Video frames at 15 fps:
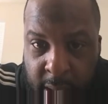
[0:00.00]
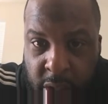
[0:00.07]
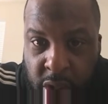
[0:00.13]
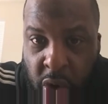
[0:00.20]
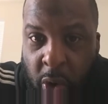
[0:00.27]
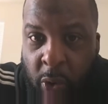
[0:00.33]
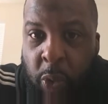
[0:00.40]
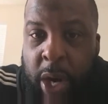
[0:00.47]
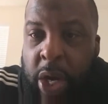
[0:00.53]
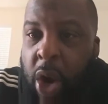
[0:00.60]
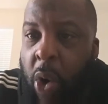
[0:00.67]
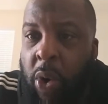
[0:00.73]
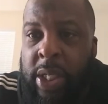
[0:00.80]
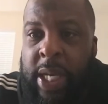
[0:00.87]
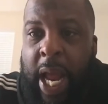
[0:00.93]
So if we
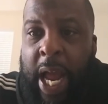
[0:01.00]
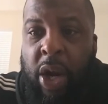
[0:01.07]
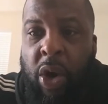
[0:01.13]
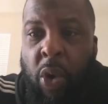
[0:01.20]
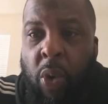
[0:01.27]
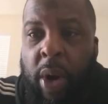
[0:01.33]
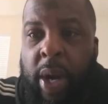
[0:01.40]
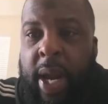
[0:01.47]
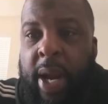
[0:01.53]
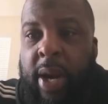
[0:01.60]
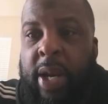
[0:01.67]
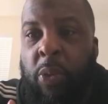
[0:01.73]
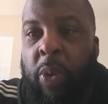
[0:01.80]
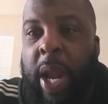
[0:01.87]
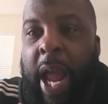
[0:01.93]
know it's not going there,
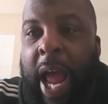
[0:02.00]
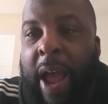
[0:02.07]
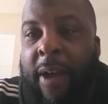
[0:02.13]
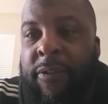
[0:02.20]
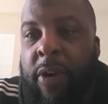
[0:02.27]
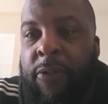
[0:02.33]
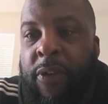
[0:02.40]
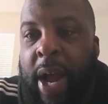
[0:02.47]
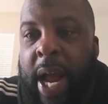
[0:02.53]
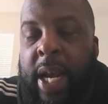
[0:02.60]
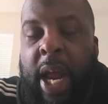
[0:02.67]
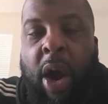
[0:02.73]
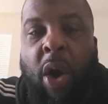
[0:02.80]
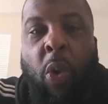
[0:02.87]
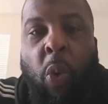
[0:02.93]
then we have to
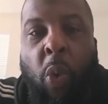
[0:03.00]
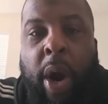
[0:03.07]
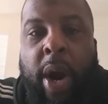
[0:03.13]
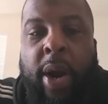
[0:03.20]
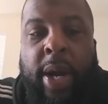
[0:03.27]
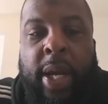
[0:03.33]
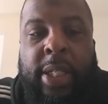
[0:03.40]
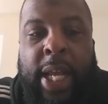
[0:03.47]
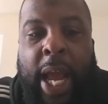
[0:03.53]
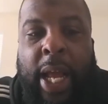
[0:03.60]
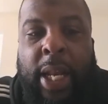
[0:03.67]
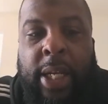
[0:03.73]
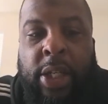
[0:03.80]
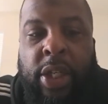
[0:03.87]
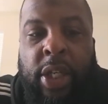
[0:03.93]
find out where
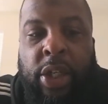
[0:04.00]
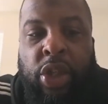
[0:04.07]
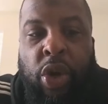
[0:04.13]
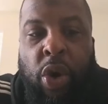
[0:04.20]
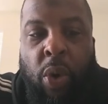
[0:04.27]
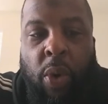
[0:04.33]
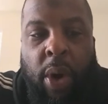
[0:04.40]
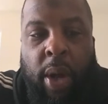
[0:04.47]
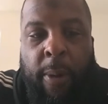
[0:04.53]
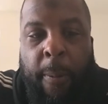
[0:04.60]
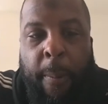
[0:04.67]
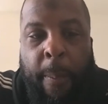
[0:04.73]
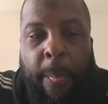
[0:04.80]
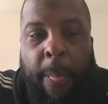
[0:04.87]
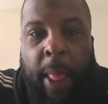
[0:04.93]
exactly is this going.
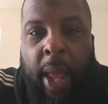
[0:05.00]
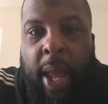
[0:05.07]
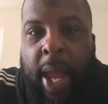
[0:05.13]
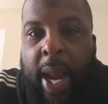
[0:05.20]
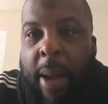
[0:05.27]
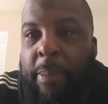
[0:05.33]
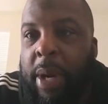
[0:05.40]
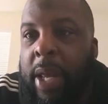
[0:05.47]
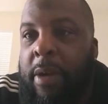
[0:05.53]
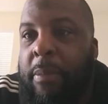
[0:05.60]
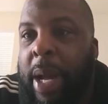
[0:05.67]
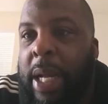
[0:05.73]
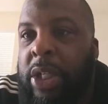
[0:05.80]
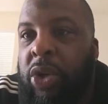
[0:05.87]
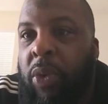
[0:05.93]
And I believe
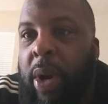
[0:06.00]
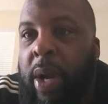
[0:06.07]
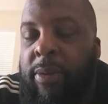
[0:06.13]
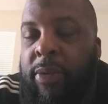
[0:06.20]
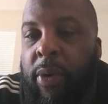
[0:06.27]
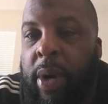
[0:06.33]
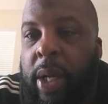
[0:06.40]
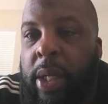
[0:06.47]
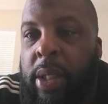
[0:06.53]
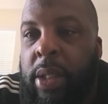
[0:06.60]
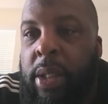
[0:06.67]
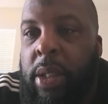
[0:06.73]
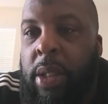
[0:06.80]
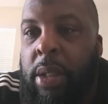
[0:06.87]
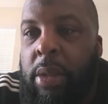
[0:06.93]
my screen freezed.